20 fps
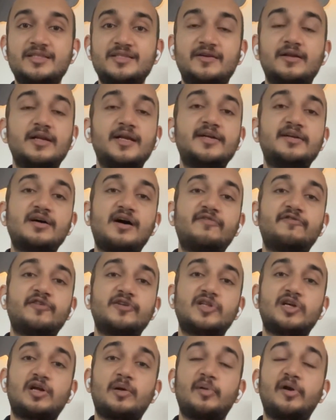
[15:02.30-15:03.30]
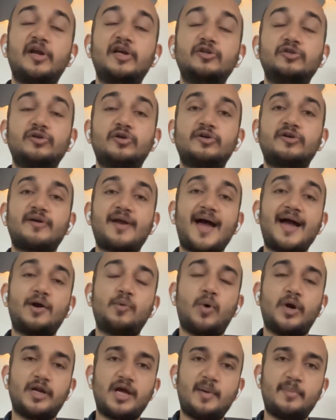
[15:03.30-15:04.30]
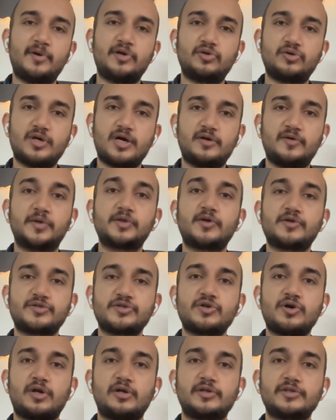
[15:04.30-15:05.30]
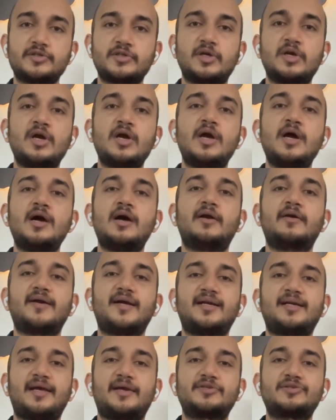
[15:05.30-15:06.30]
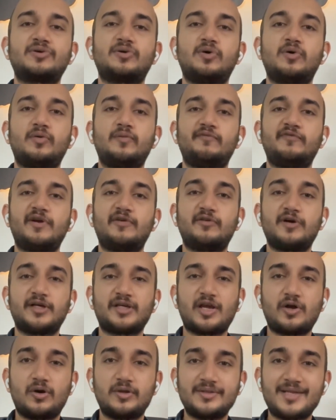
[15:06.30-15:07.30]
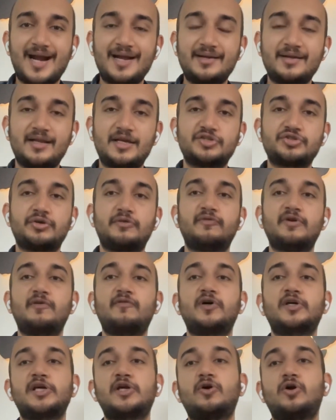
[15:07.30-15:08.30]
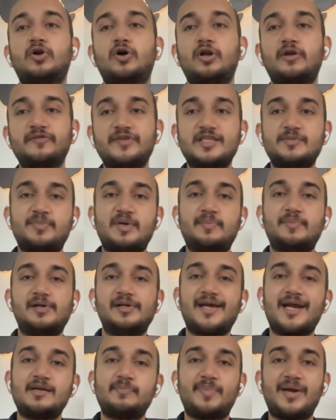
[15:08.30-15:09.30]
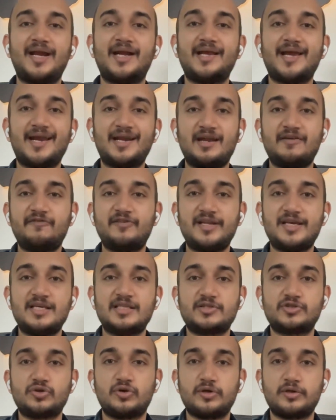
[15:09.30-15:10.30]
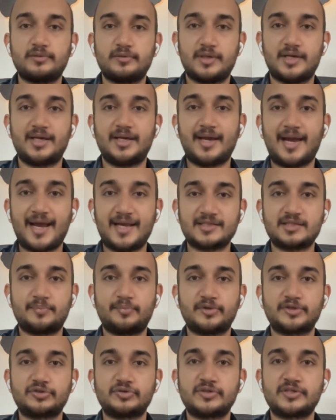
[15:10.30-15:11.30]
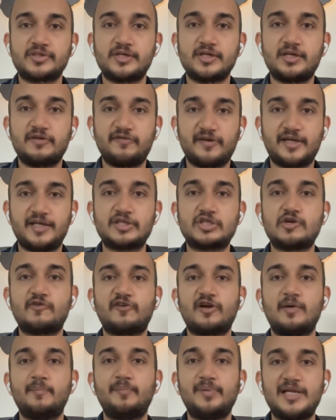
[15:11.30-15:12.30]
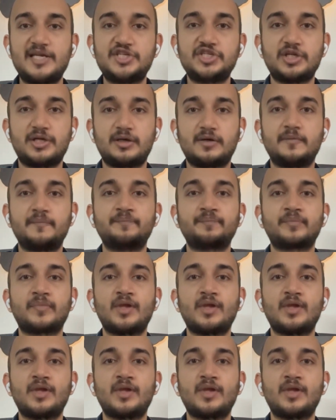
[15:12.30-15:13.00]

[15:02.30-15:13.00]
it's really tough for the community to track what happened to the $100,000, right? Like, so we are working on that direction. We are working on all of these people get paid NFTs. So as opposed to certificates of completion,